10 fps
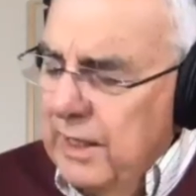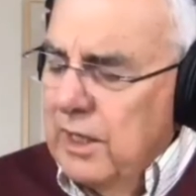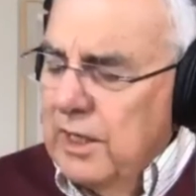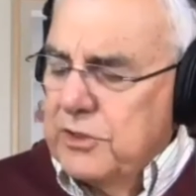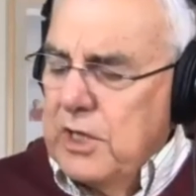
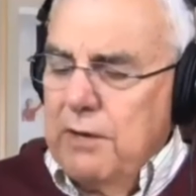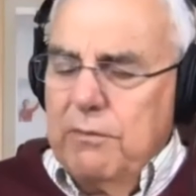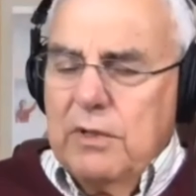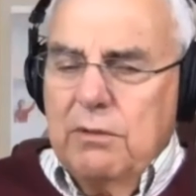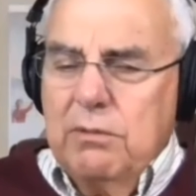this is
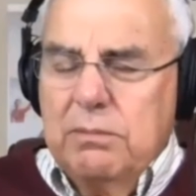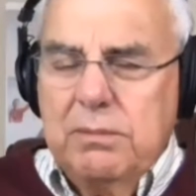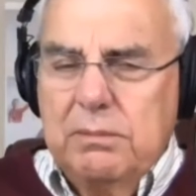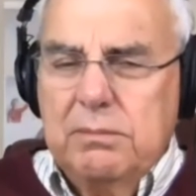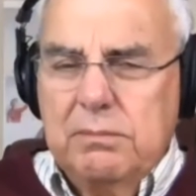
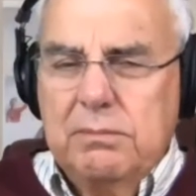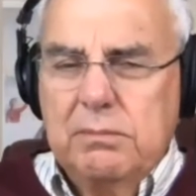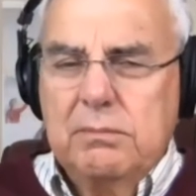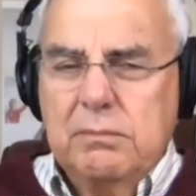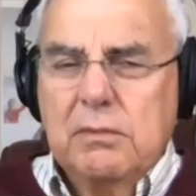the
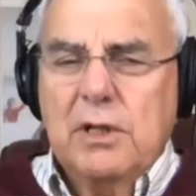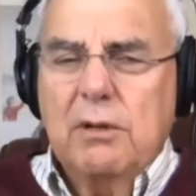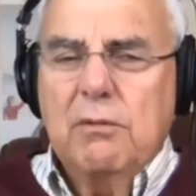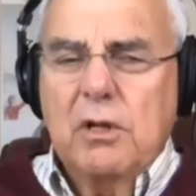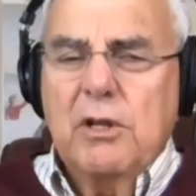
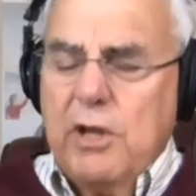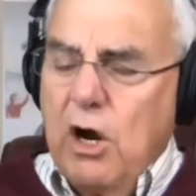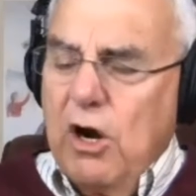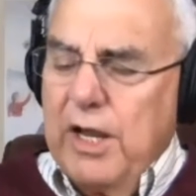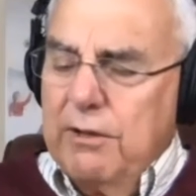office. Yes.
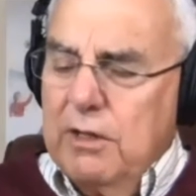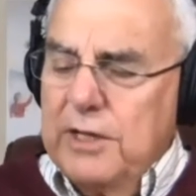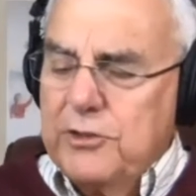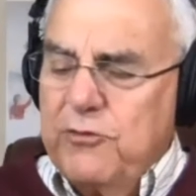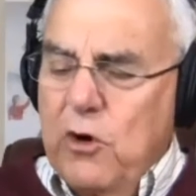All right,
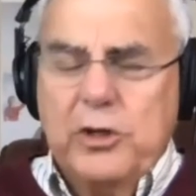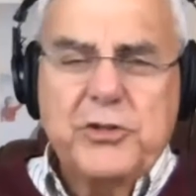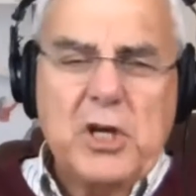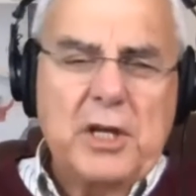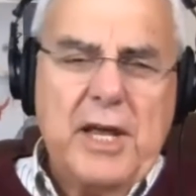let's
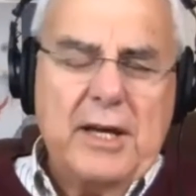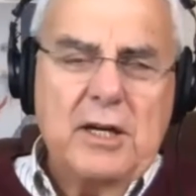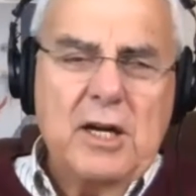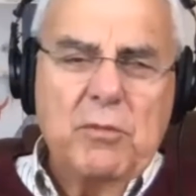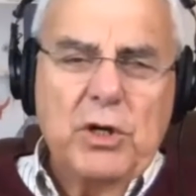focus on
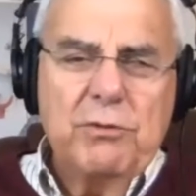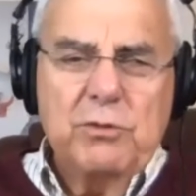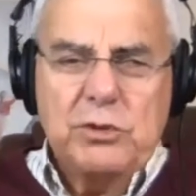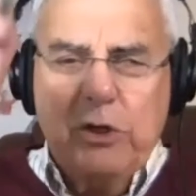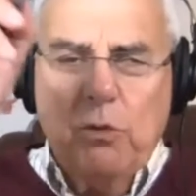that number.
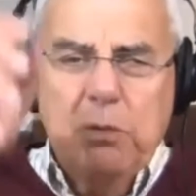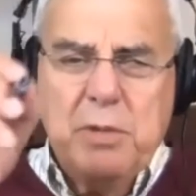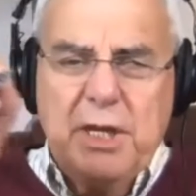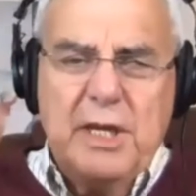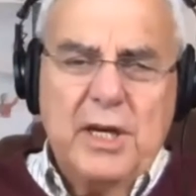So we're
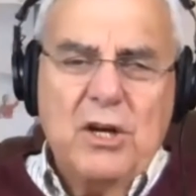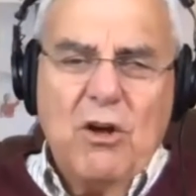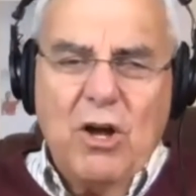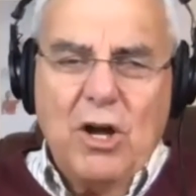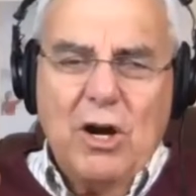beginning
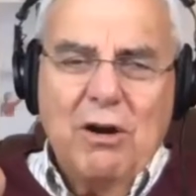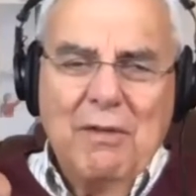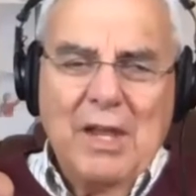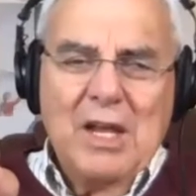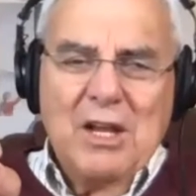our